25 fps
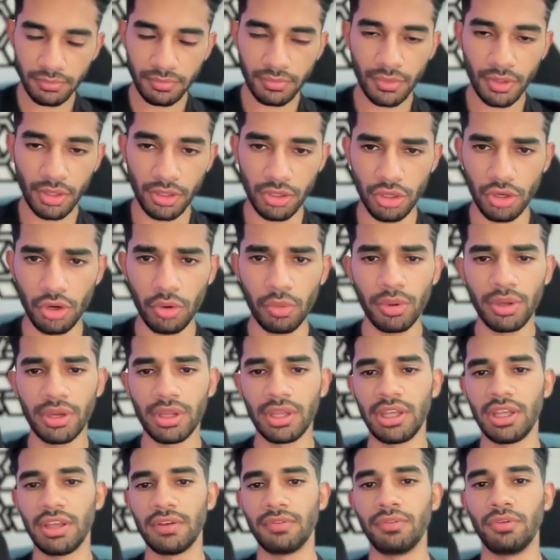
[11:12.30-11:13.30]
You don't want
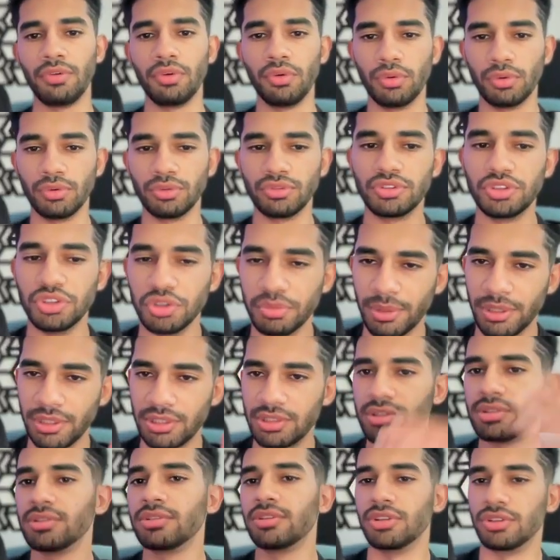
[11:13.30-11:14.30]
to give Google too
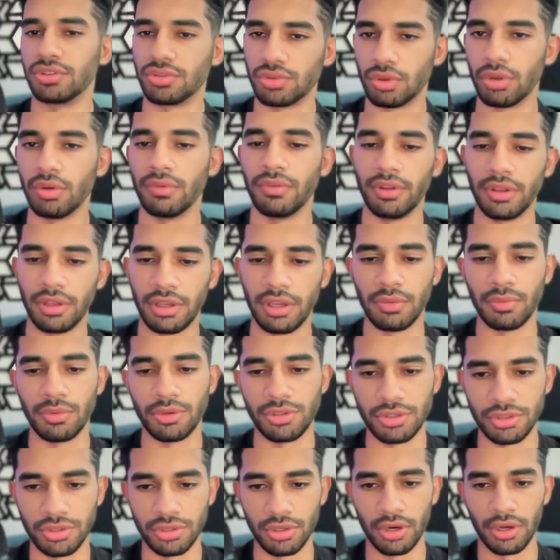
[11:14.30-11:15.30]
much control over the
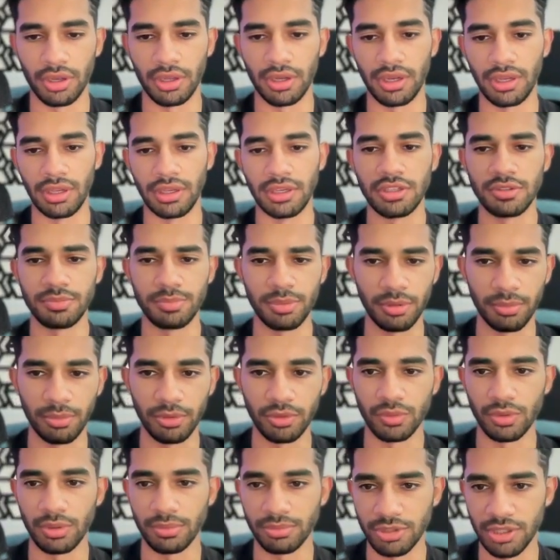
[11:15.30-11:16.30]
keyword you're targeting, is pretty
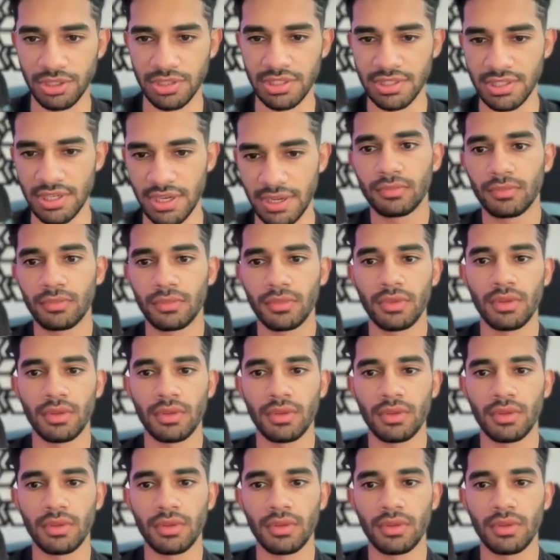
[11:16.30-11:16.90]
much what I'm trying to say.